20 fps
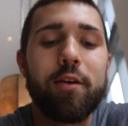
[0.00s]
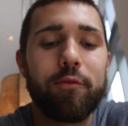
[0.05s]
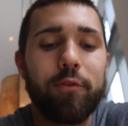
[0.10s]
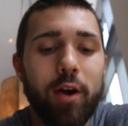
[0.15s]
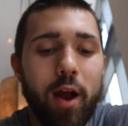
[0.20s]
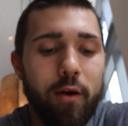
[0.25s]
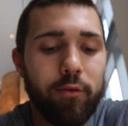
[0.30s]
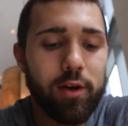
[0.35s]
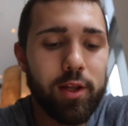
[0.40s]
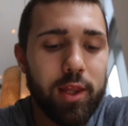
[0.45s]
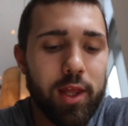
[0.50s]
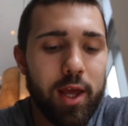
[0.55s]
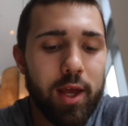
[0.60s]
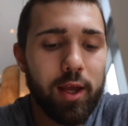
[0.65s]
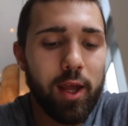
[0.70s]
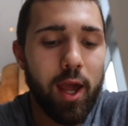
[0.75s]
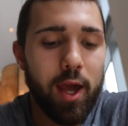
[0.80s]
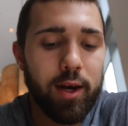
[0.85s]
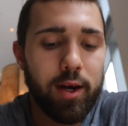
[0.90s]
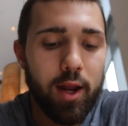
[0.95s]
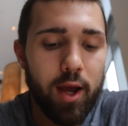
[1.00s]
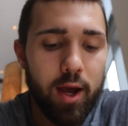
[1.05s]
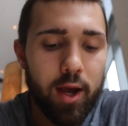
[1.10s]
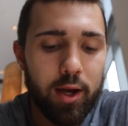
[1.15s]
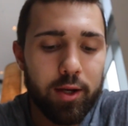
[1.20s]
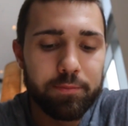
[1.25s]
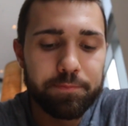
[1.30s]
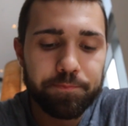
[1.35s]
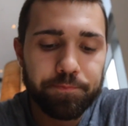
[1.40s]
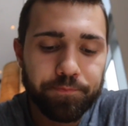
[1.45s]
for everything, and
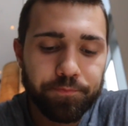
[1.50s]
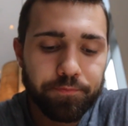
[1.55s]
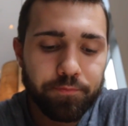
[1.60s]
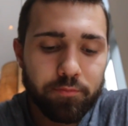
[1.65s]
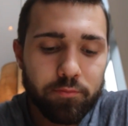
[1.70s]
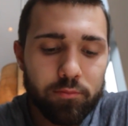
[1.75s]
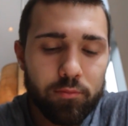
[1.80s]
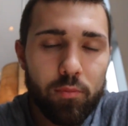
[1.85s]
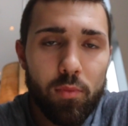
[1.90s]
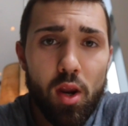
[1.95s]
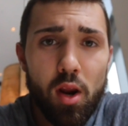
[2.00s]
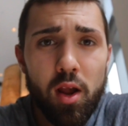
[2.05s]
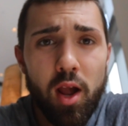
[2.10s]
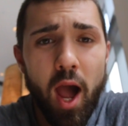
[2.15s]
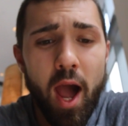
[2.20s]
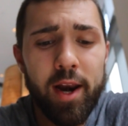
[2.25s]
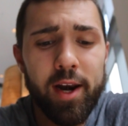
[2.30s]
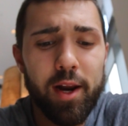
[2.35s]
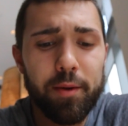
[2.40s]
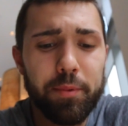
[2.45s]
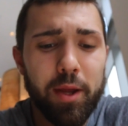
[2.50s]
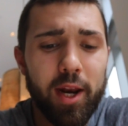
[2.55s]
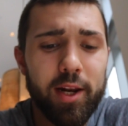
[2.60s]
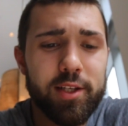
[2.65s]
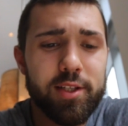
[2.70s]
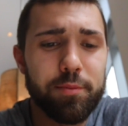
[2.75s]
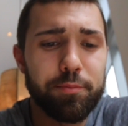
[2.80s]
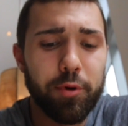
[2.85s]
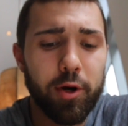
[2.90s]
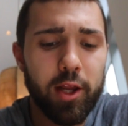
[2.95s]
I ended up getting
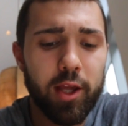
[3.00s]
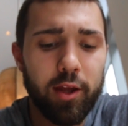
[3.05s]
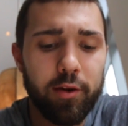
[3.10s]
some pretty